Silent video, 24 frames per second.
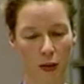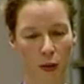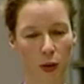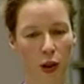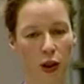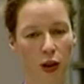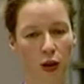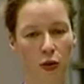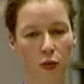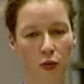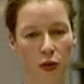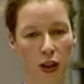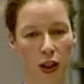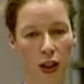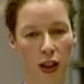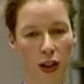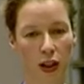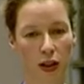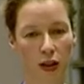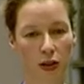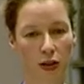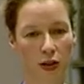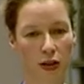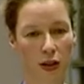We don't
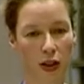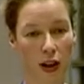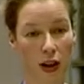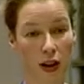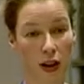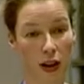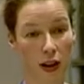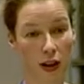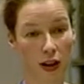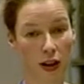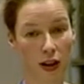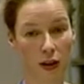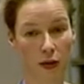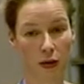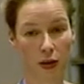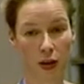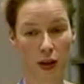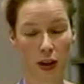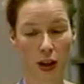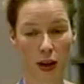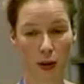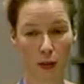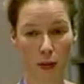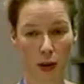need to lie there for
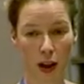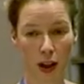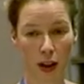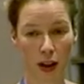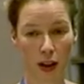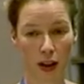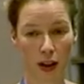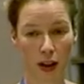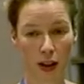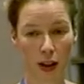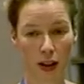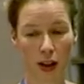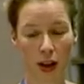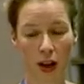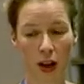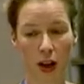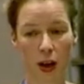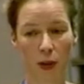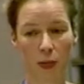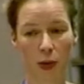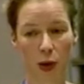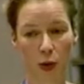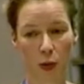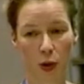10 minutes,
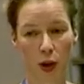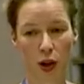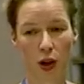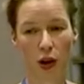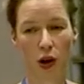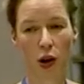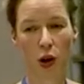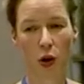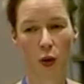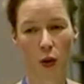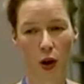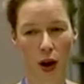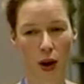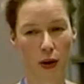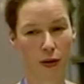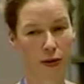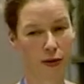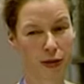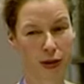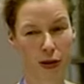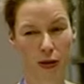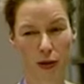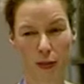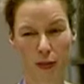but we know
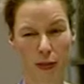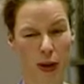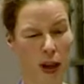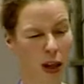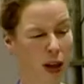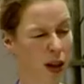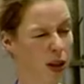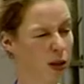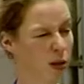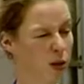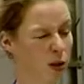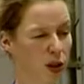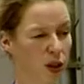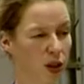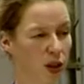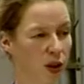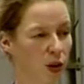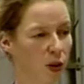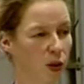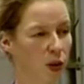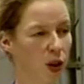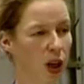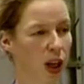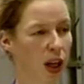after a minute or
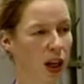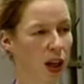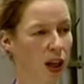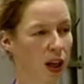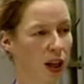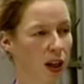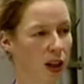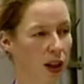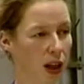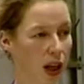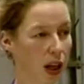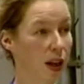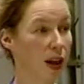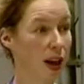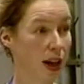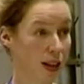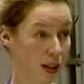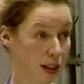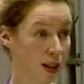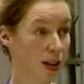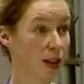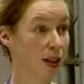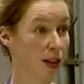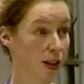so that
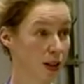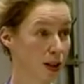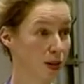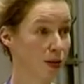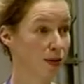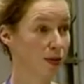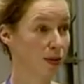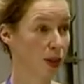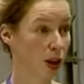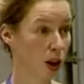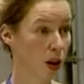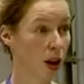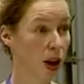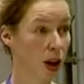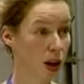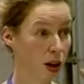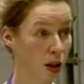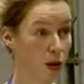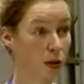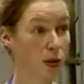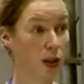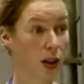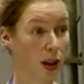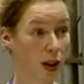that's it. You know, I
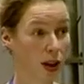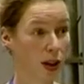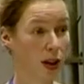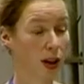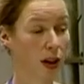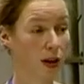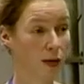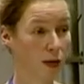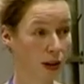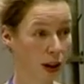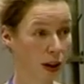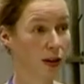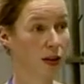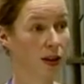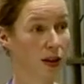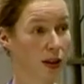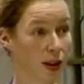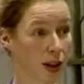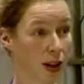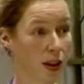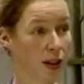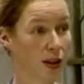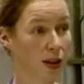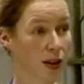know that, I
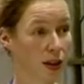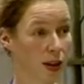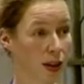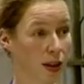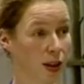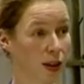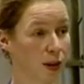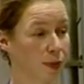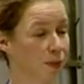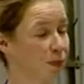recognize that.